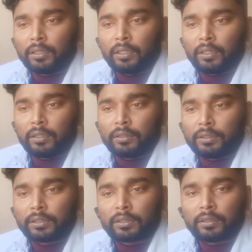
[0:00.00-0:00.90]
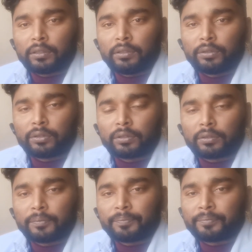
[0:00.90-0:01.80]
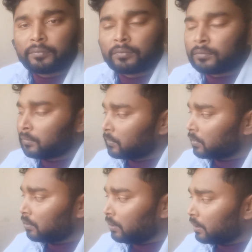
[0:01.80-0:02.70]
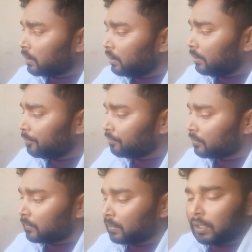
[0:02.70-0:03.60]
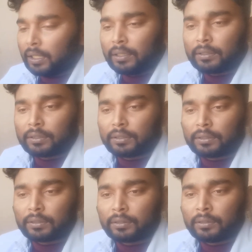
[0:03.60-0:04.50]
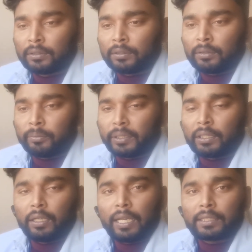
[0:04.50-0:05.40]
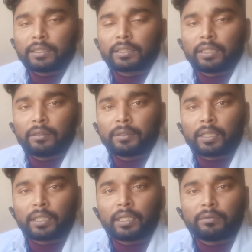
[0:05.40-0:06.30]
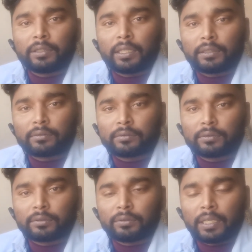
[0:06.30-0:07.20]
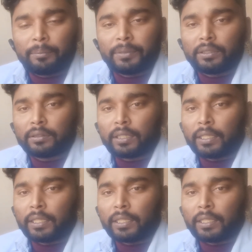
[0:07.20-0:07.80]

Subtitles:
It's a huge risky and very large scale of data we have been